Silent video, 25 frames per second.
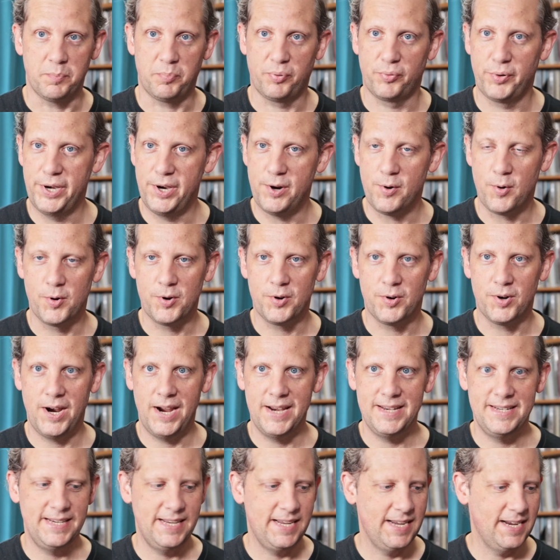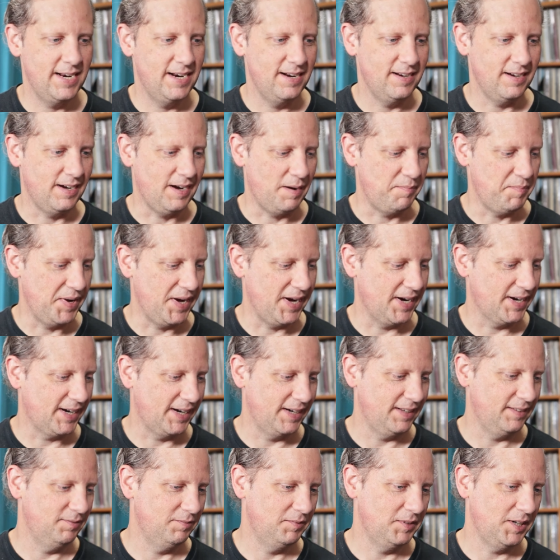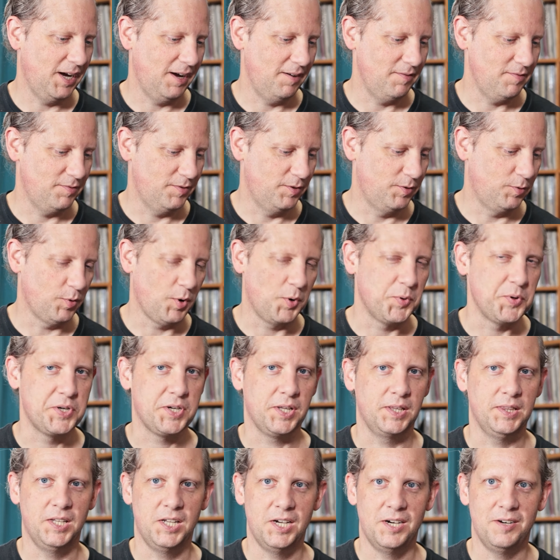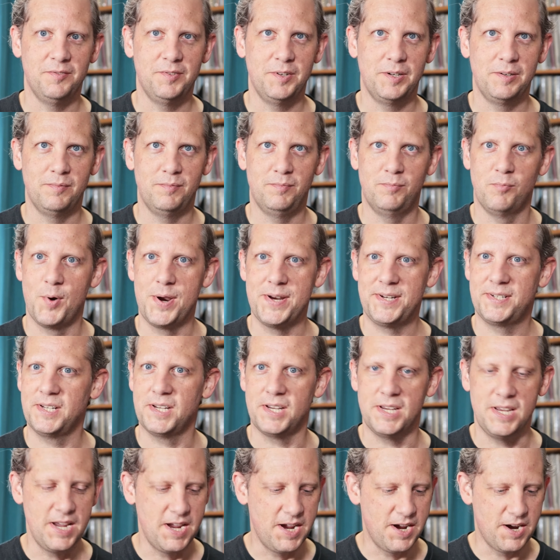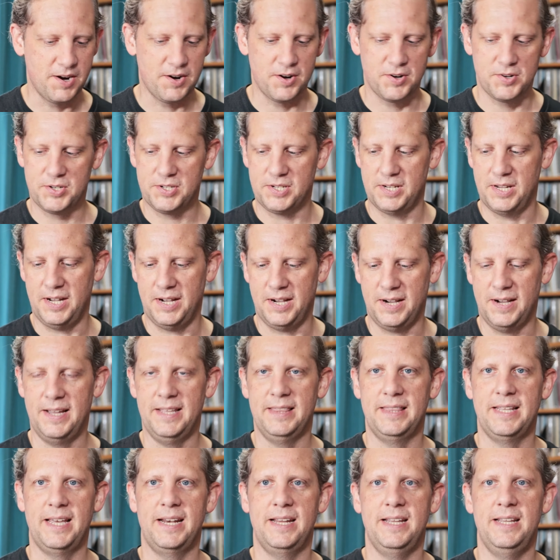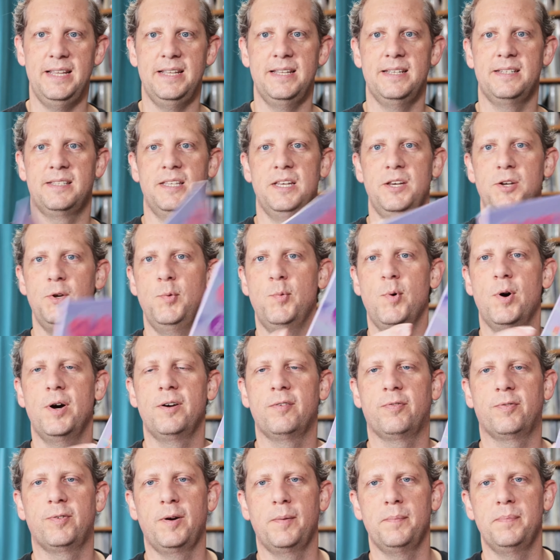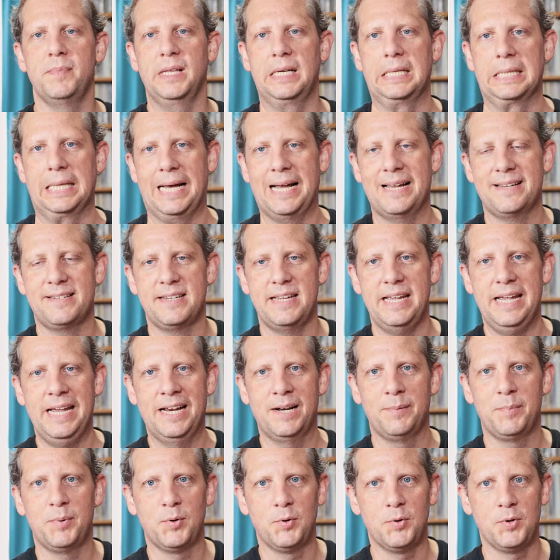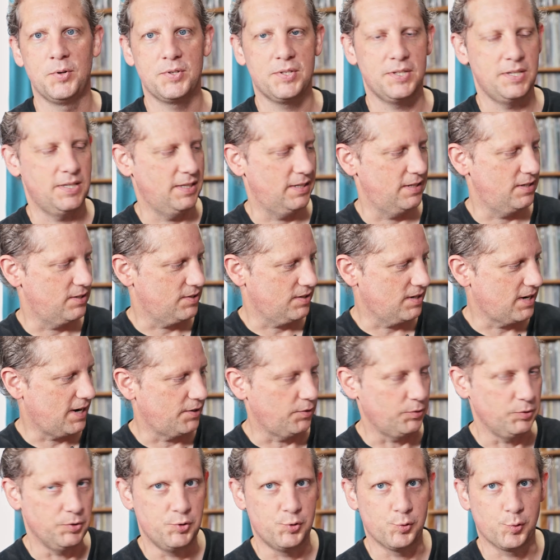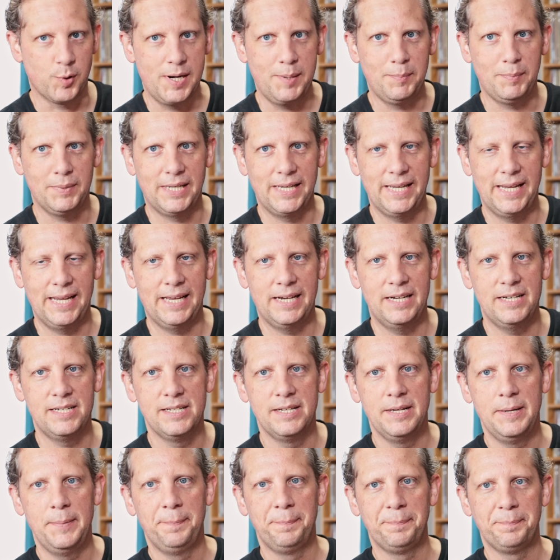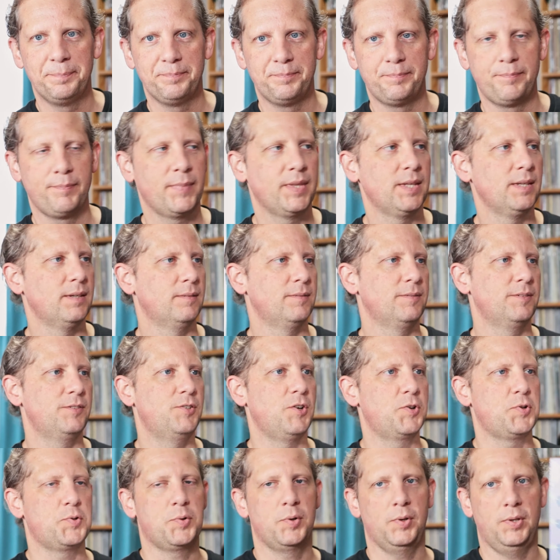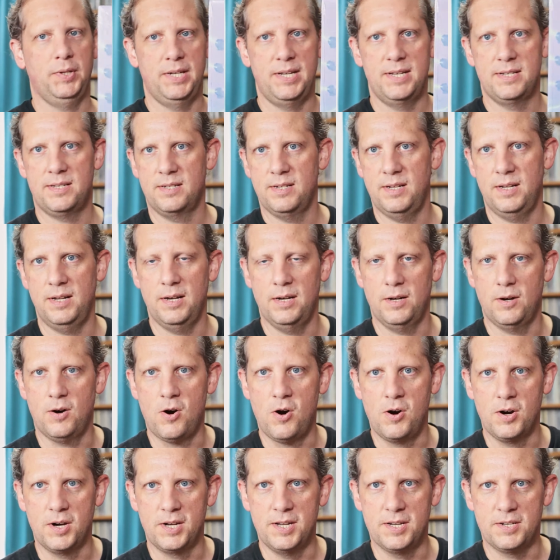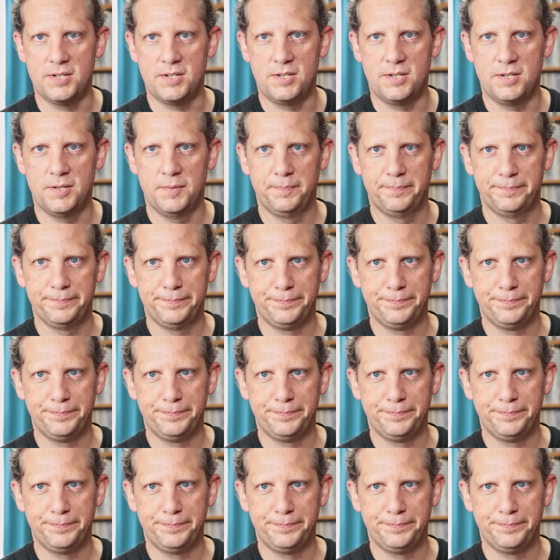a pre-order I did, a band I've grown to love in recent years, and that is the new one from the Glass Animals, and it's titled Dreamland, just released in August.